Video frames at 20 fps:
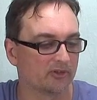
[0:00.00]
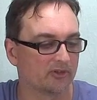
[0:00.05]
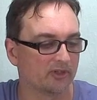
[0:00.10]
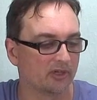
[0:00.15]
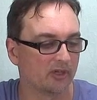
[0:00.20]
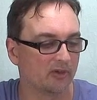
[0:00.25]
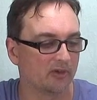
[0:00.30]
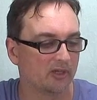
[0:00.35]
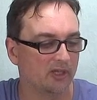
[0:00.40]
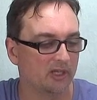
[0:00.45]

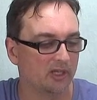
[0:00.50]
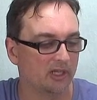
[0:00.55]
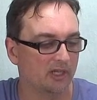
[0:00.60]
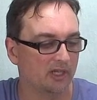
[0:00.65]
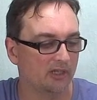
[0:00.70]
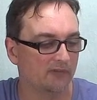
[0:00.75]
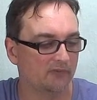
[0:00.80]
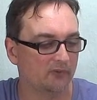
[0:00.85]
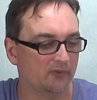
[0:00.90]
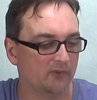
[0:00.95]
So
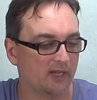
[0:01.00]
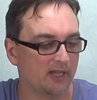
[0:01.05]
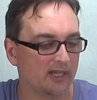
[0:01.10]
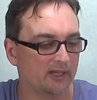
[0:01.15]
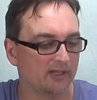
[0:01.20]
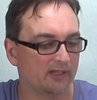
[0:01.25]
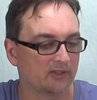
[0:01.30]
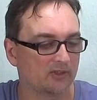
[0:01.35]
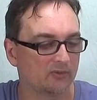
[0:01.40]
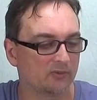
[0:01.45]
if you
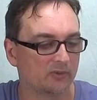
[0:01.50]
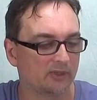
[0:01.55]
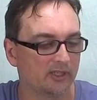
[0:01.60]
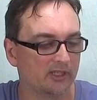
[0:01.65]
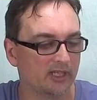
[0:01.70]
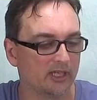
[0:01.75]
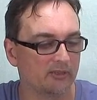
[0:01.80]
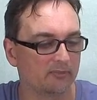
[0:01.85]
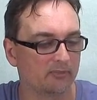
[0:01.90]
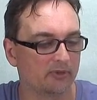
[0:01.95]
had a
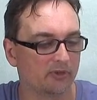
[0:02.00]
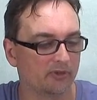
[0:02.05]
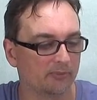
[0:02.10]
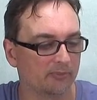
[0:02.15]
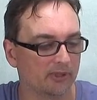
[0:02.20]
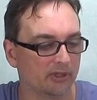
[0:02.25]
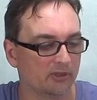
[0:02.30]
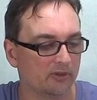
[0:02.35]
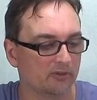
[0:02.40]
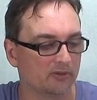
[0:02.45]

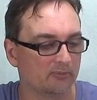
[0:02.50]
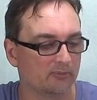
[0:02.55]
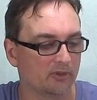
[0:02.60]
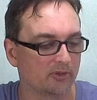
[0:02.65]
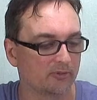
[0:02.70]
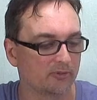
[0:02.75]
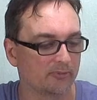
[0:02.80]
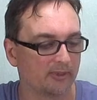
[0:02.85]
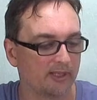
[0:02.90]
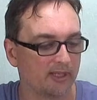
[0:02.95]
28mm, you
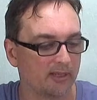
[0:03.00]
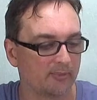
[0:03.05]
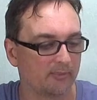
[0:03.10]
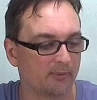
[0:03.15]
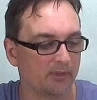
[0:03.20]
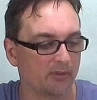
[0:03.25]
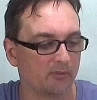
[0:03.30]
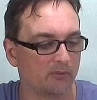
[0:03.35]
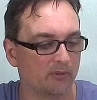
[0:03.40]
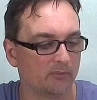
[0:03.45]
multiply that
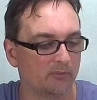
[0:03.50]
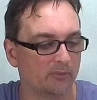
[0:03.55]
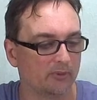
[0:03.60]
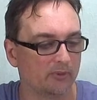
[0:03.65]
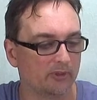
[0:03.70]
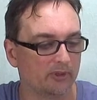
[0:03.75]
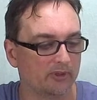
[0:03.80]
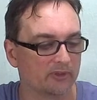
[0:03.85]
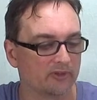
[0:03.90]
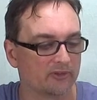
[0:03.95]
by
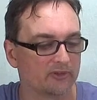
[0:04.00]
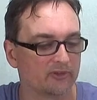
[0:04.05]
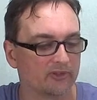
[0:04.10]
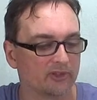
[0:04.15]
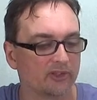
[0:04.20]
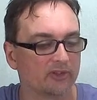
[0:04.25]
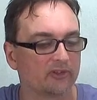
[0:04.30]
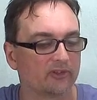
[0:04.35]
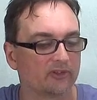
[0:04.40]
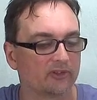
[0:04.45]

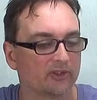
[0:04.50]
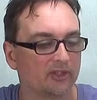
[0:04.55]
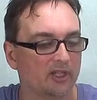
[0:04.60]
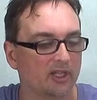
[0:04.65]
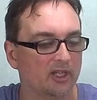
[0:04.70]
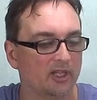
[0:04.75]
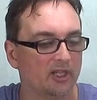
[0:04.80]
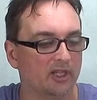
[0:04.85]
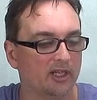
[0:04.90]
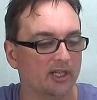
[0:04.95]
1.6,
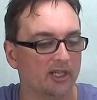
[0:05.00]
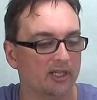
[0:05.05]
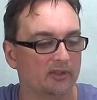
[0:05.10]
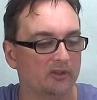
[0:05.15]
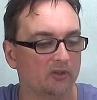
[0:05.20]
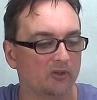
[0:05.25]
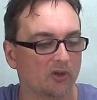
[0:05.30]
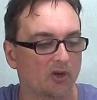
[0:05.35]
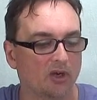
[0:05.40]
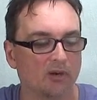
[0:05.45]
and
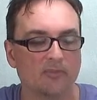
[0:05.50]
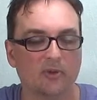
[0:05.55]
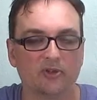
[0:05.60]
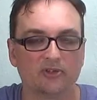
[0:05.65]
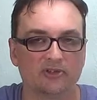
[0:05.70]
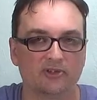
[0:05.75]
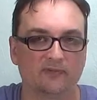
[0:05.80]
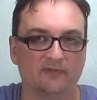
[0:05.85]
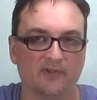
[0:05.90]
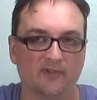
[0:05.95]
you're
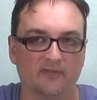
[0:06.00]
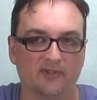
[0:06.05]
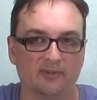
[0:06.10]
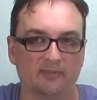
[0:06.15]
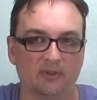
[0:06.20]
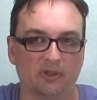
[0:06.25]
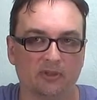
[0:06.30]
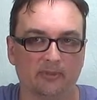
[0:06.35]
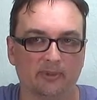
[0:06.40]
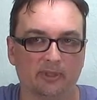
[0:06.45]
almost to
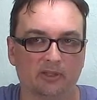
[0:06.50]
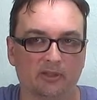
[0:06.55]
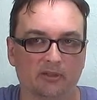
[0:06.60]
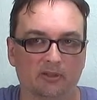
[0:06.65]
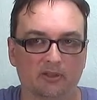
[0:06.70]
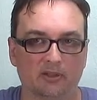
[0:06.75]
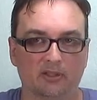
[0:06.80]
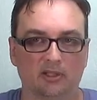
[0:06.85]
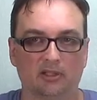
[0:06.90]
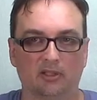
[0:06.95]

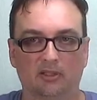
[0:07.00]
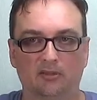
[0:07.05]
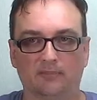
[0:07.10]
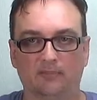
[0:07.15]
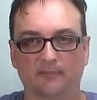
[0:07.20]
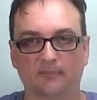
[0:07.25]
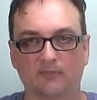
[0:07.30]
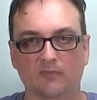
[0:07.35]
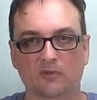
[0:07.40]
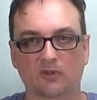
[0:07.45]
50mm
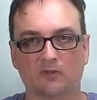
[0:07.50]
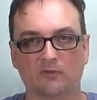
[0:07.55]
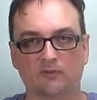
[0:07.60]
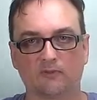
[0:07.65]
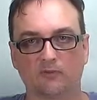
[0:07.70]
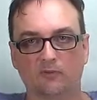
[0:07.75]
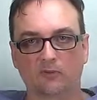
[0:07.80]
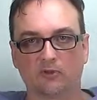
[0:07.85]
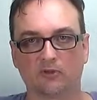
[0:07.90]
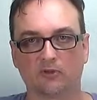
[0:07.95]

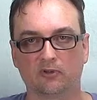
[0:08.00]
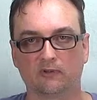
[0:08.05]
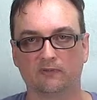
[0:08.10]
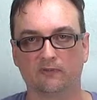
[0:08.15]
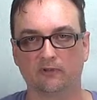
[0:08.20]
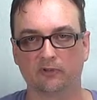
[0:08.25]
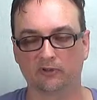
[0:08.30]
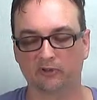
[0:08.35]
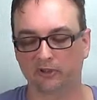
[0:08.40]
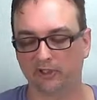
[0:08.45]
for
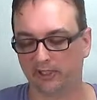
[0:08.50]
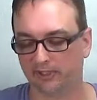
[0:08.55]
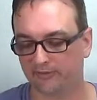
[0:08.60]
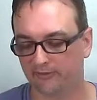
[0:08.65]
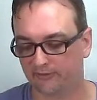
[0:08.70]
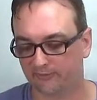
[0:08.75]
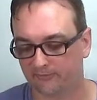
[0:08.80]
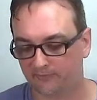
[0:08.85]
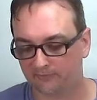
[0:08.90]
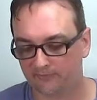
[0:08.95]
your
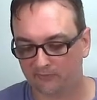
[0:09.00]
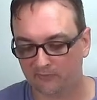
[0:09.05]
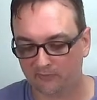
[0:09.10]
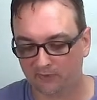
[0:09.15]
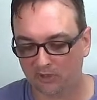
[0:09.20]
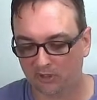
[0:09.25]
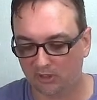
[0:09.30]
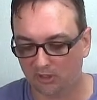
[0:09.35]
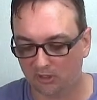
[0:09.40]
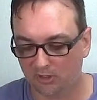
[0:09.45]
lens.
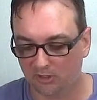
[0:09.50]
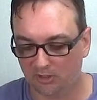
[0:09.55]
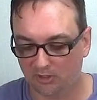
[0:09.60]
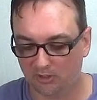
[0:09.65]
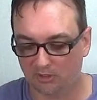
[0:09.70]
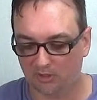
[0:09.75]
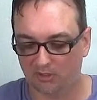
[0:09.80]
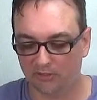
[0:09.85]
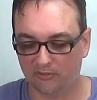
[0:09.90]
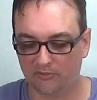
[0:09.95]

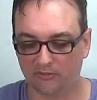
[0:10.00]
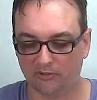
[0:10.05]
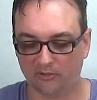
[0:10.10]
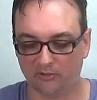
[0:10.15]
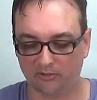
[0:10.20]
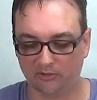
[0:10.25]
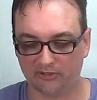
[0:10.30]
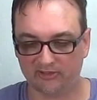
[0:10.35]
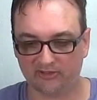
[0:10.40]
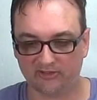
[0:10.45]

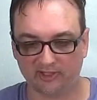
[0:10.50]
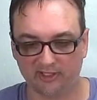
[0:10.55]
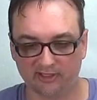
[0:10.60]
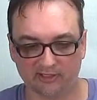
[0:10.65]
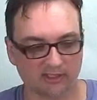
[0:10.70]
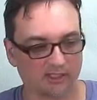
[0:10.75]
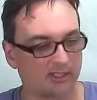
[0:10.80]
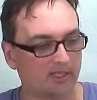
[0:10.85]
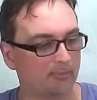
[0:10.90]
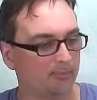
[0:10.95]
So let's
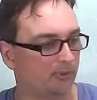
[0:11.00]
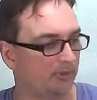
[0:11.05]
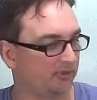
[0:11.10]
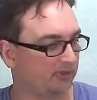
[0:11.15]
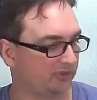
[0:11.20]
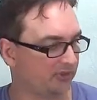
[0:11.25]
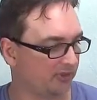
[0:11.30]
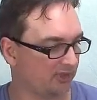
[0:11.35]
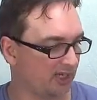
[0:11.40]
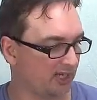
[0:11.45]
take a couple
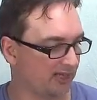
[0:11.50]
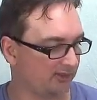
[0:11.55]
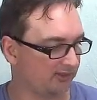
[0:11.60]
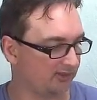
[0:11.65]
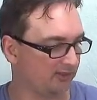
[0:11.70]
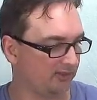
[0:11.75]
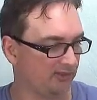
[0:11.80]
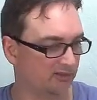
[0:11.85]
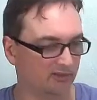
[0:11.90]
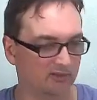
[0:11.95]
of
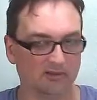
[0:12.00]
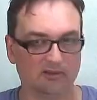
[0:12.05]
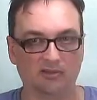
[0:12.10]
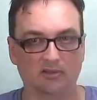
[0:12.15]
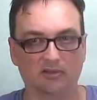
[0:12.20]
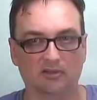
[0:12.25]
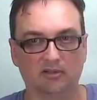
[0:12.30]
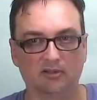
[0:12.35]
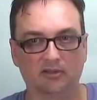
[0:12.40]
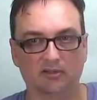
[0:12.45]
shots
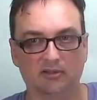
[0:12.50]
here.